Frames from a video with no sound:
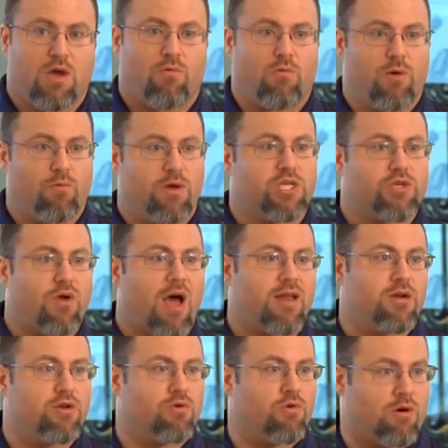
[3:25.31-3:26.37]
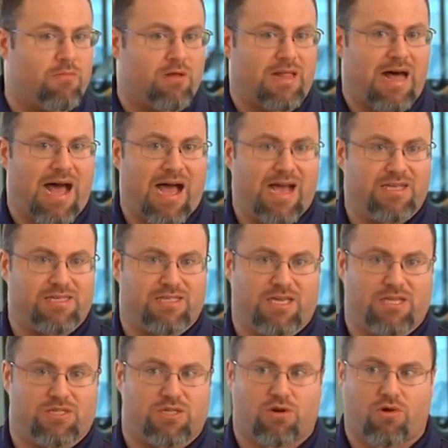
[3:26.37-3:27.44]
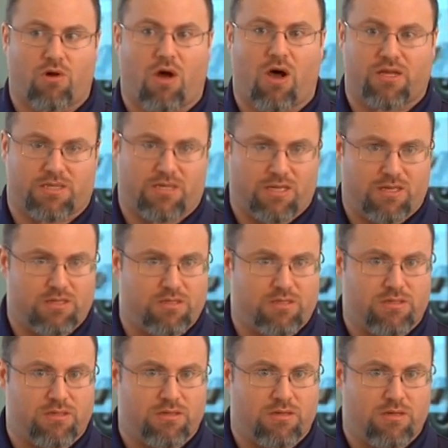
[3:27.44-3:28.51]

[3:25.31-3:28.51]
When we try to normalize these crosses,